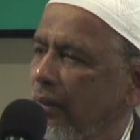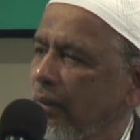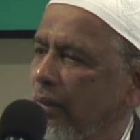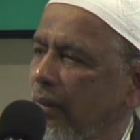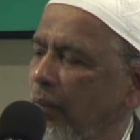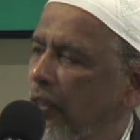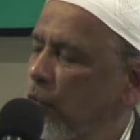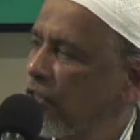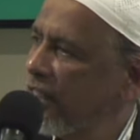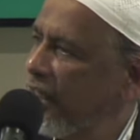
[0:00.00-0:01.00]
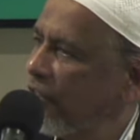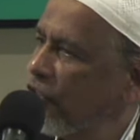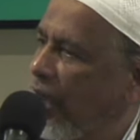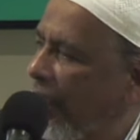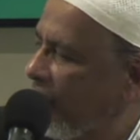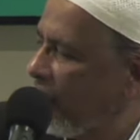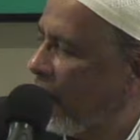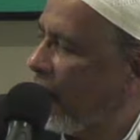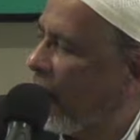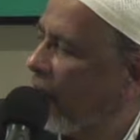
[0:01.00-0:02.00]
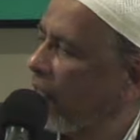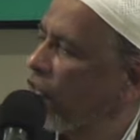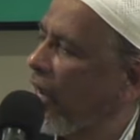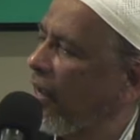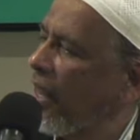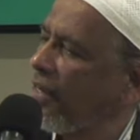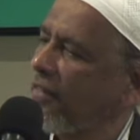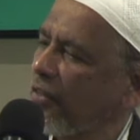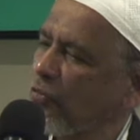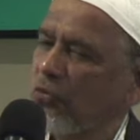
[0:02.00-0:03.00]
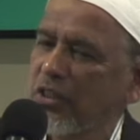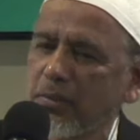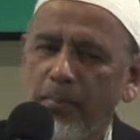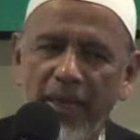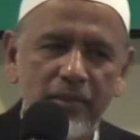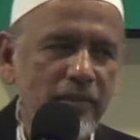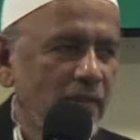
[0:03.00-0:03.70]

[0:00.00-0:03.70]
When you see a child and a child has that respect